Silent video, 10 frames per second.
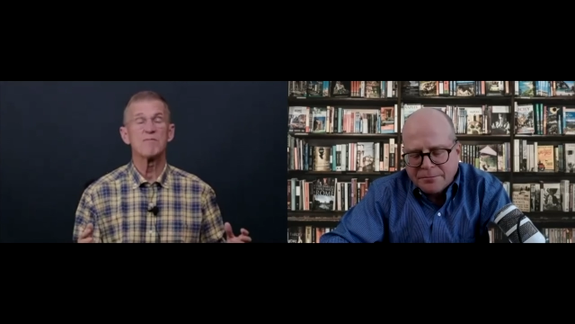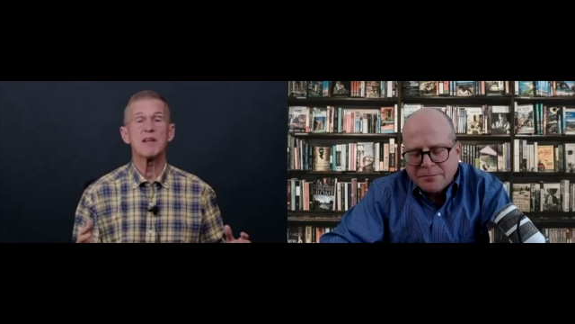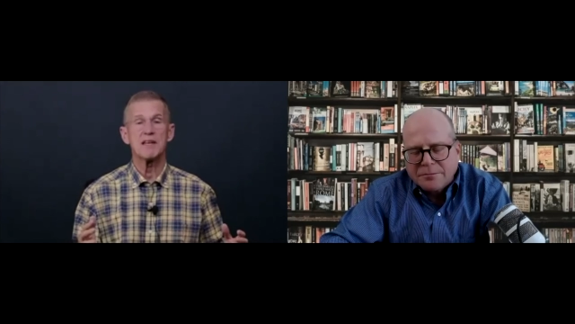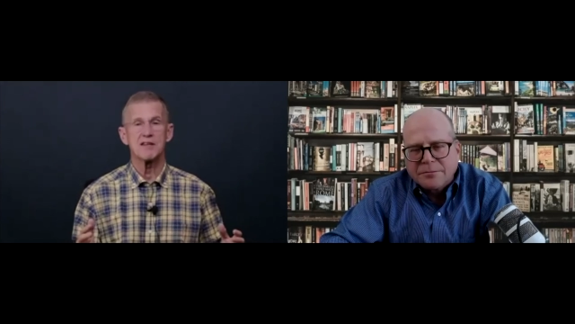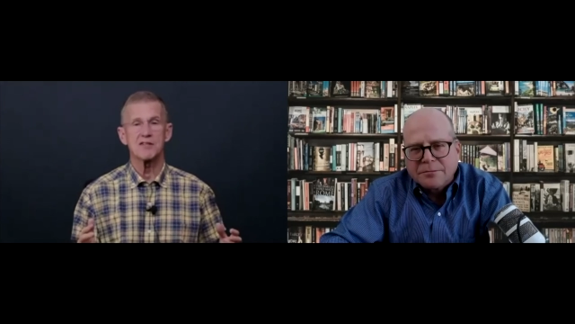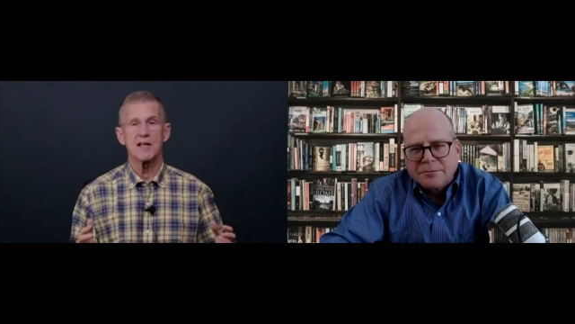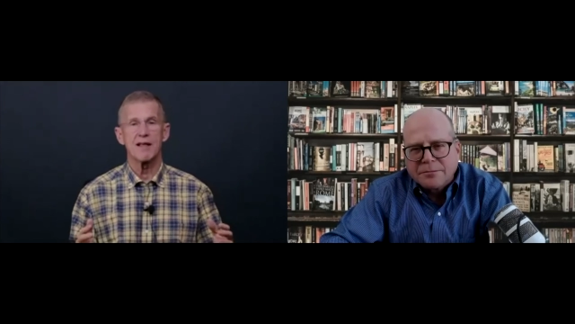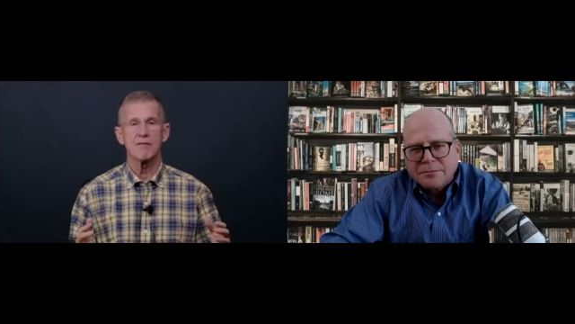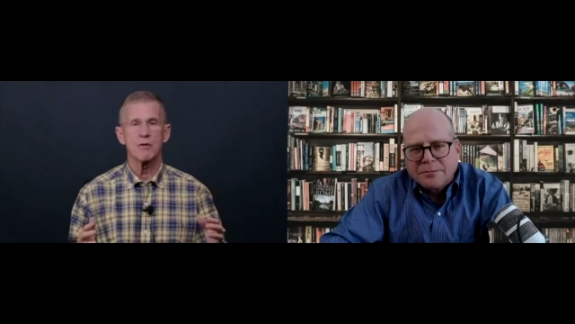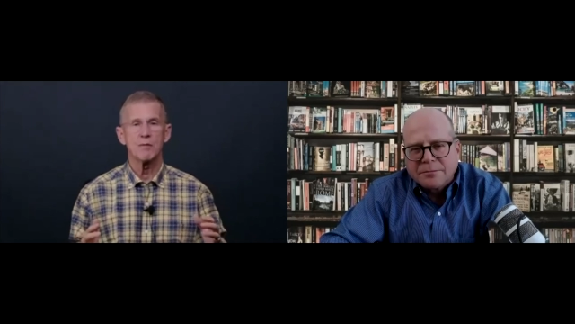Speaker 1: fitness
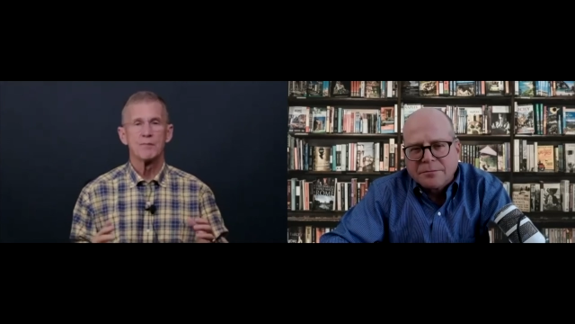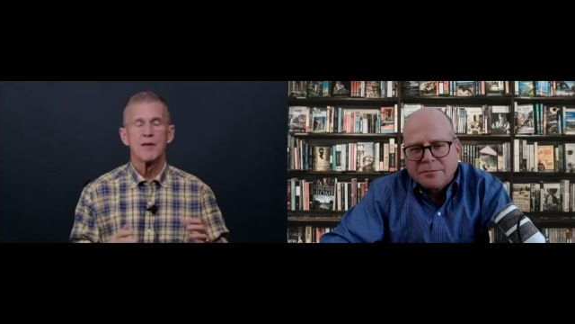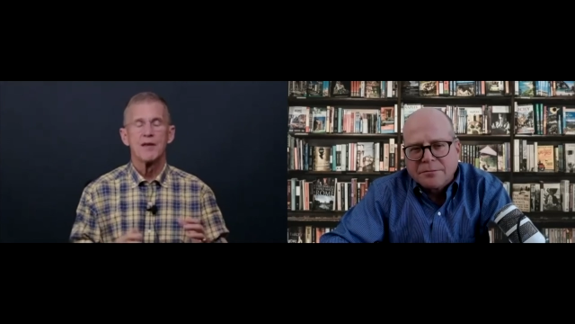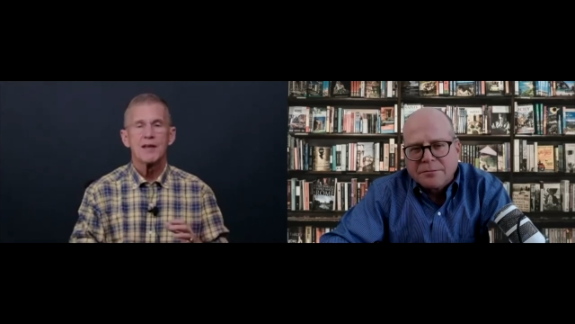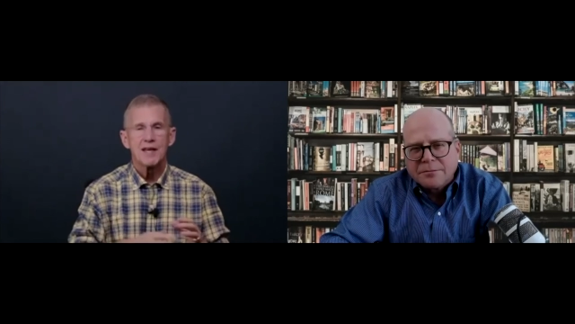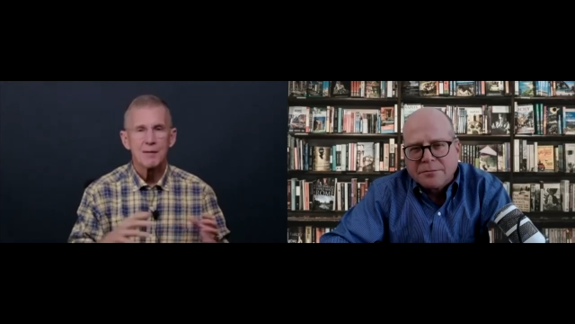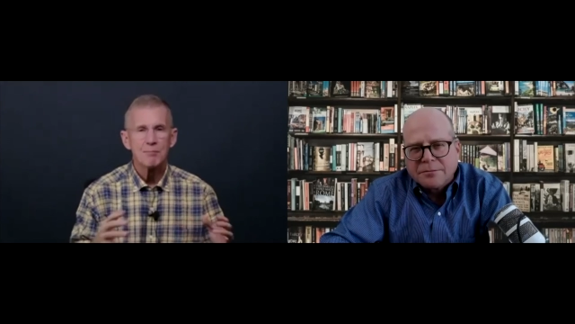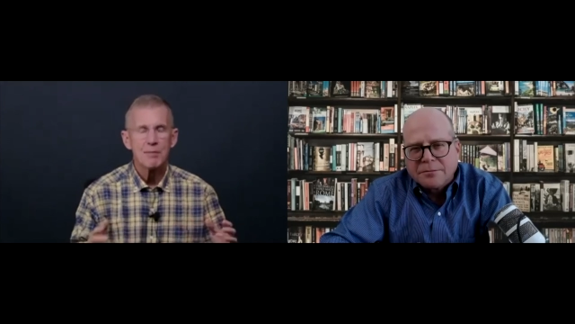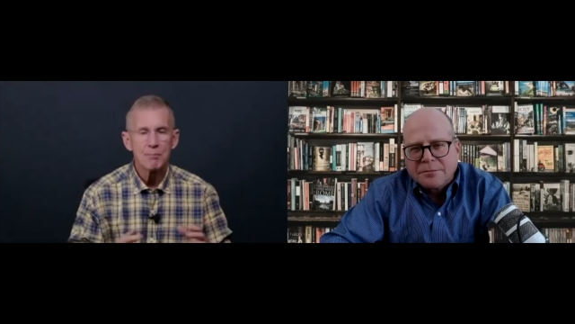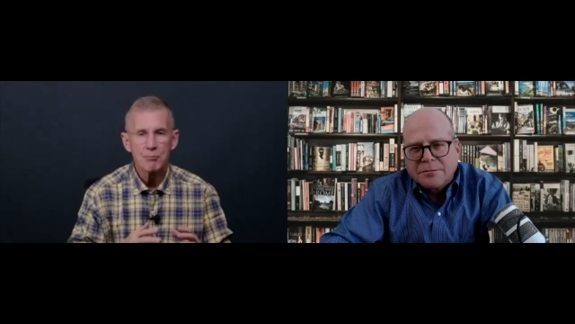level can
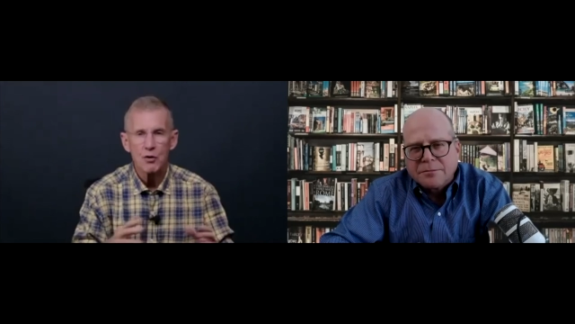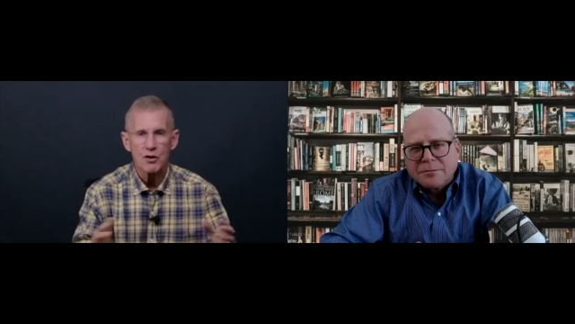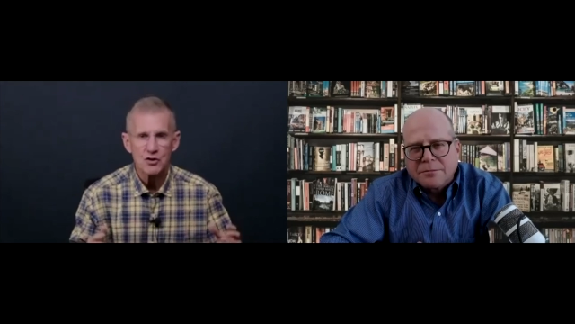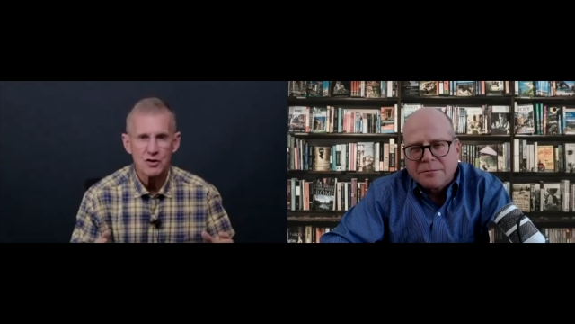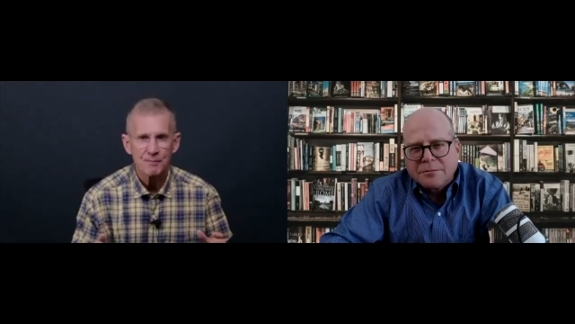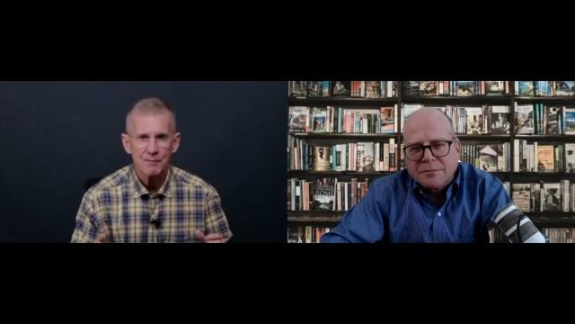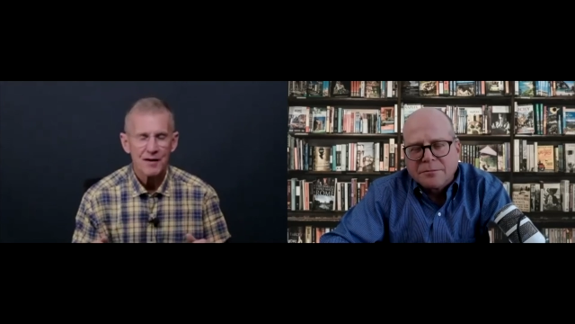be pushed.